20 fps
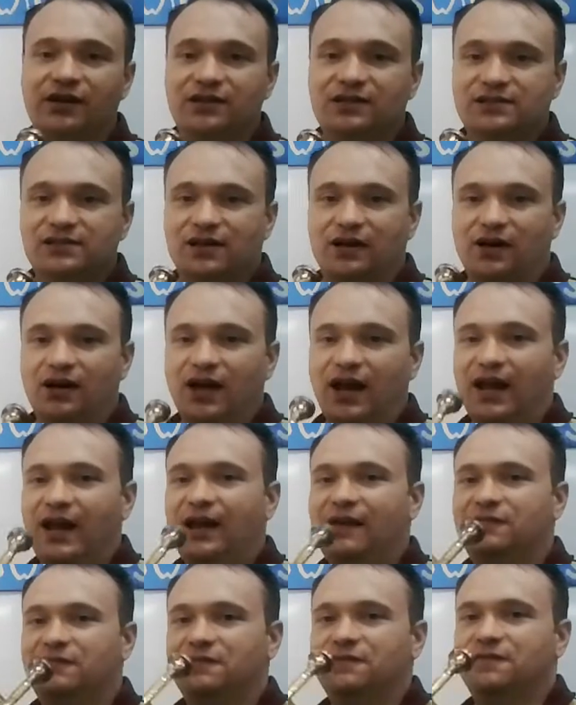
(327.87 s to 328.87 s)
is our
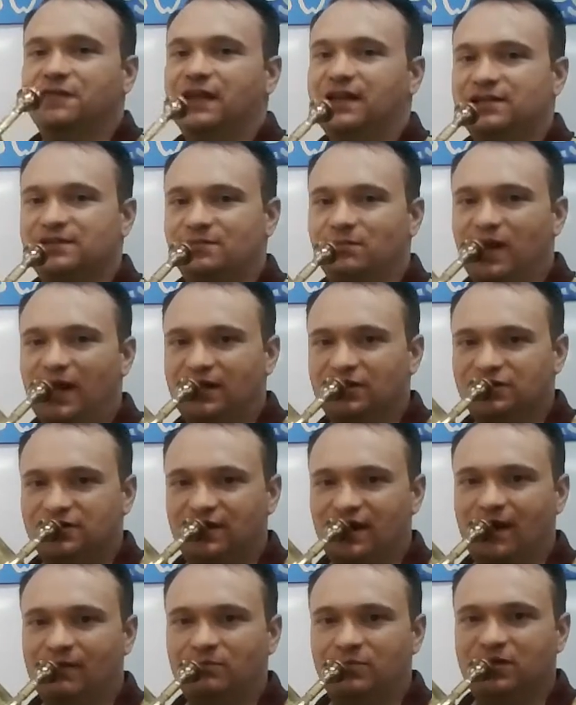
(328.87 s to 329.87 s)
F. Let's match
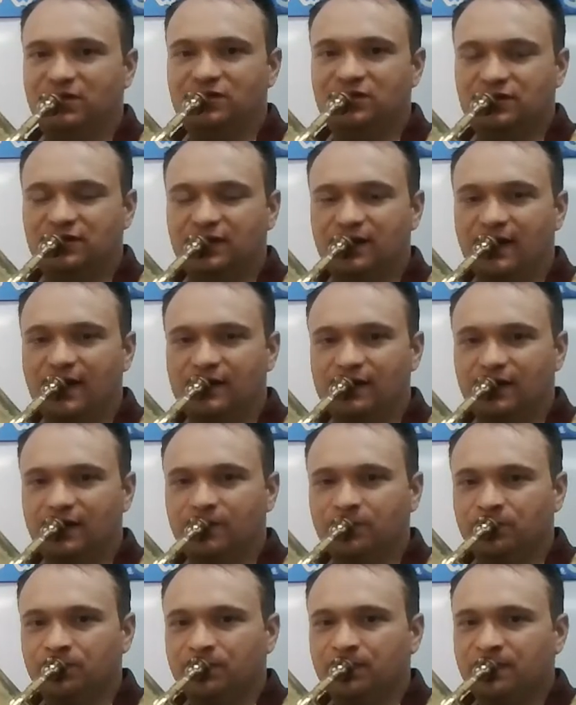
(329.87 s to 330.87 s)
that pitch together.